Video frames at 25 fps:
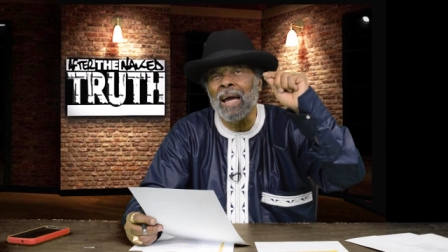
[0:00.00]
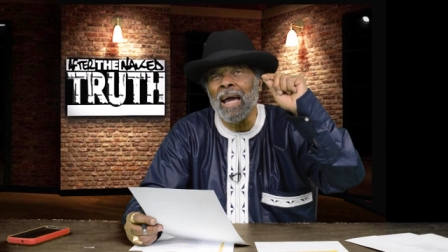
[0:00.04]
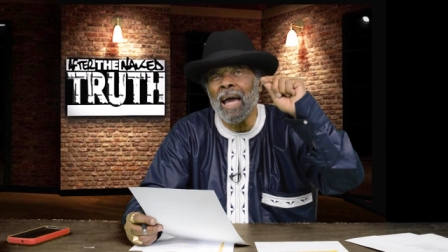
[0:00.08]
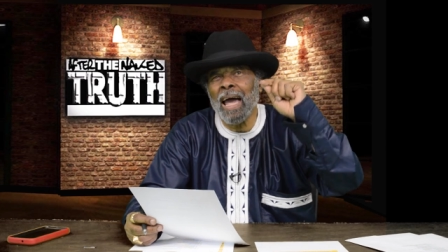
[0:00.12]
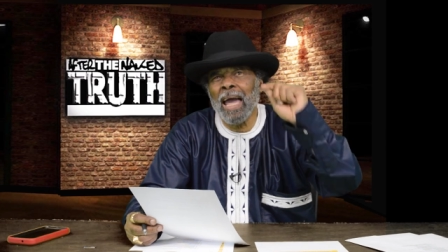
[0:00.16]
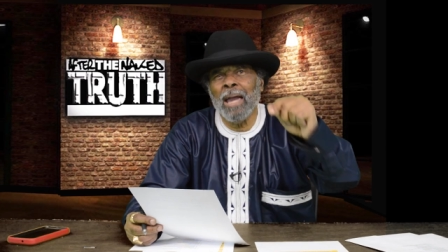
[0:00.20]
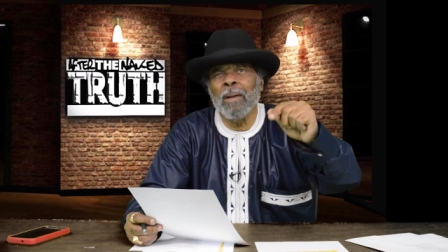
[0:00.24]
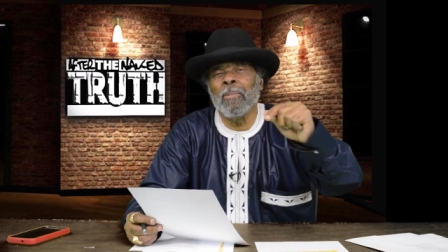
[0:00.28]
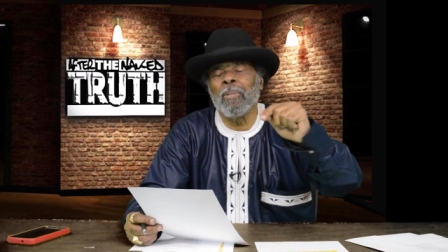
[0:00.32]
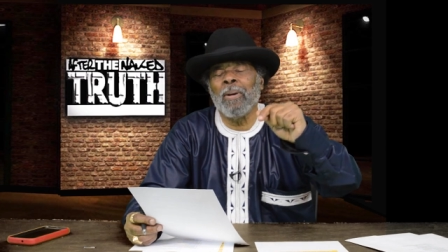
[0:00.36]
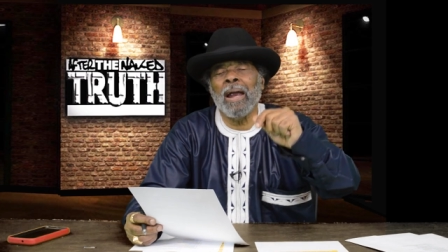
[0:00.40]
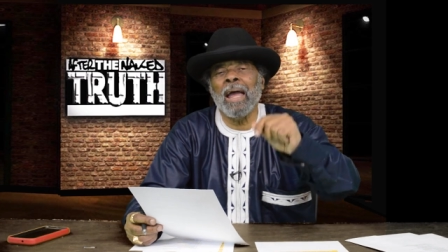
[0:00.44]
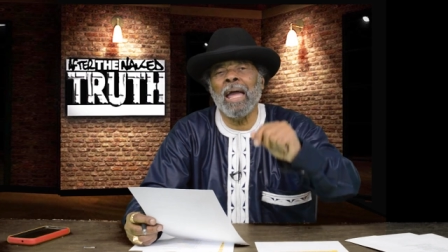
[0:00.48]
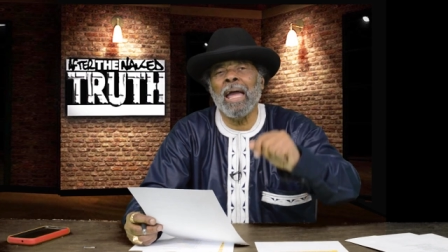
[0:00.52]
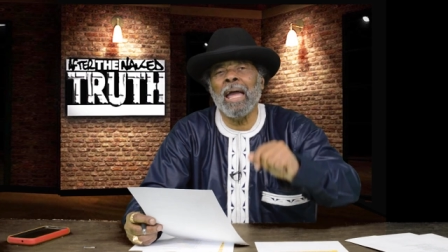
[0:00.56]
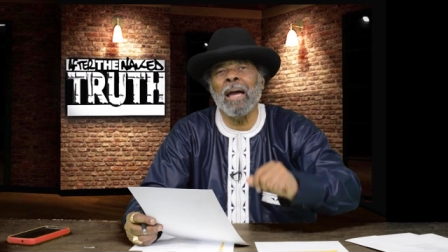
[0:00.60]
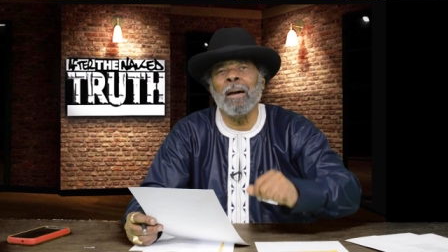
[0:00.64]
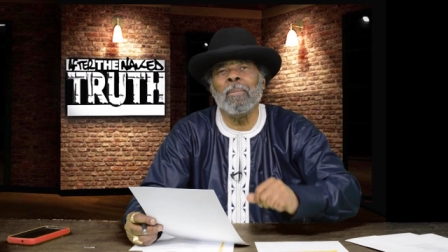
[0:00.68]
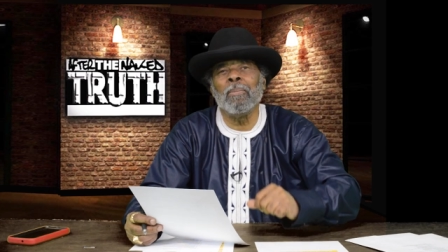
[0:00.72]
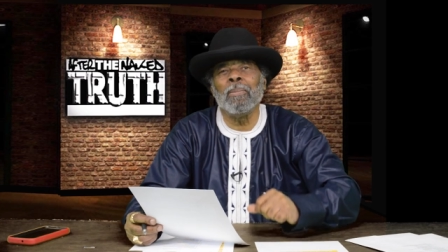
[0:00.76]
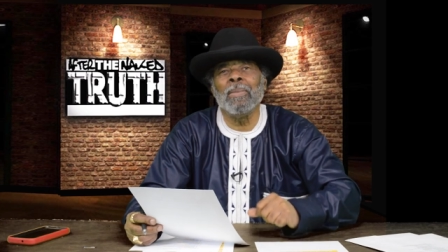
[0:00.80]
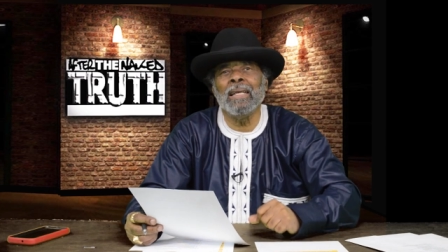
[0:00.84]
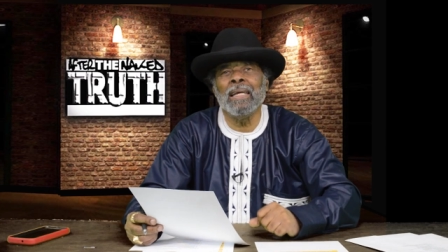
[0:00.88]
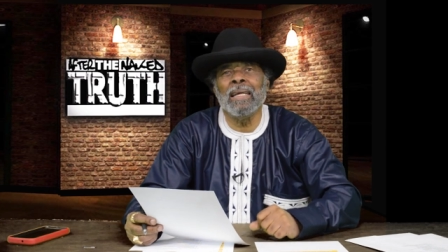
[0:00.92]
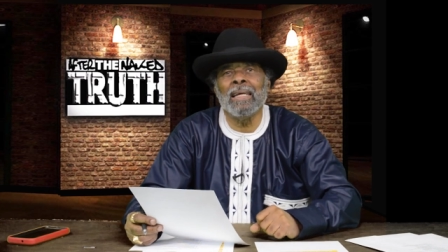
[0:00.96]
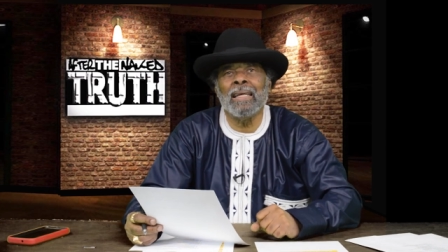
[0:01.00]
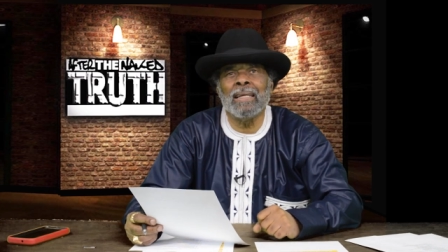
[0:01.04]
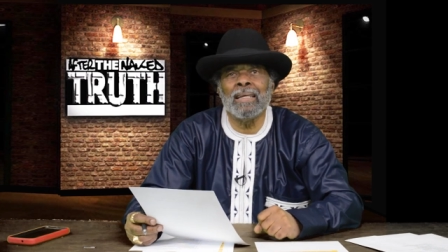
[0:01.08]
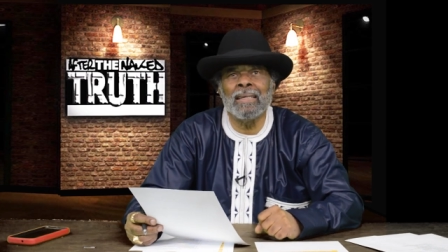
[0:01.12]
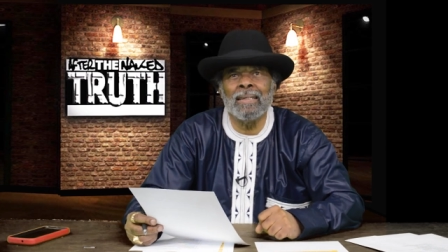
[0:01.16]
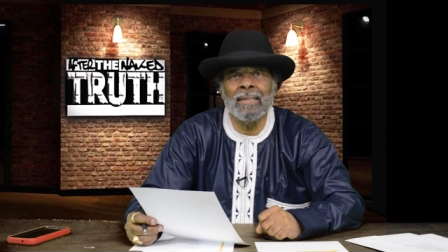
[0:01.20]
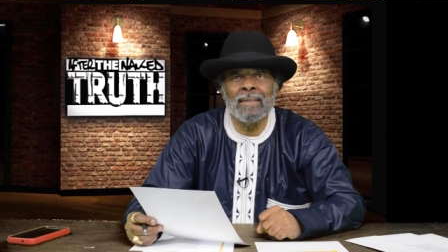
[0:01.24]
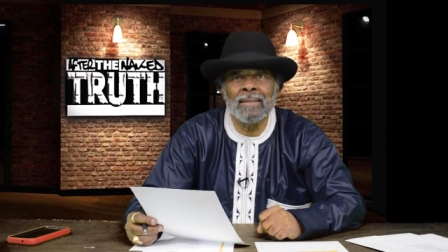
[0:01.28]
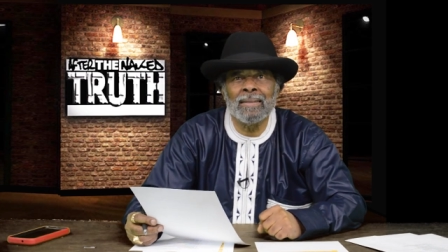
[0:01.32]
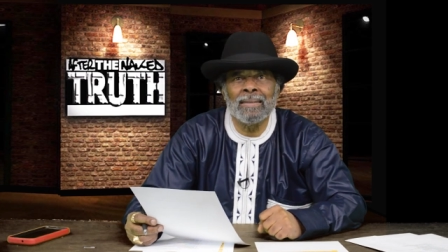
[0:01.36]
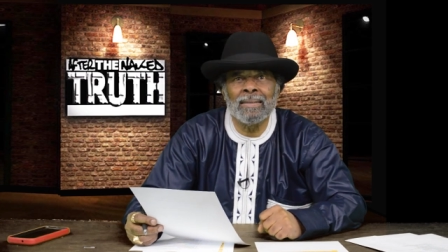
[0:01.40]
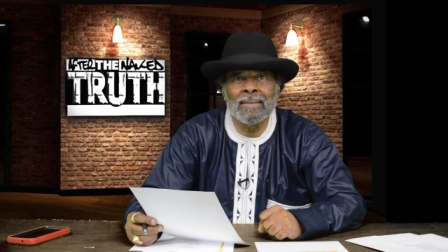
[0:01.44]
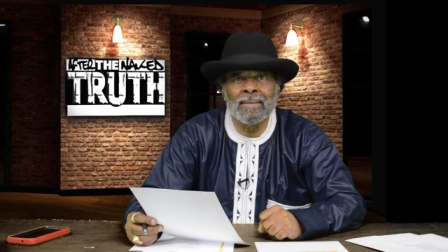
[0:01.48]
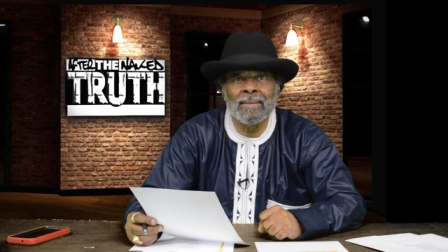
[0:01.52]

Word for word: Abraham Lincoln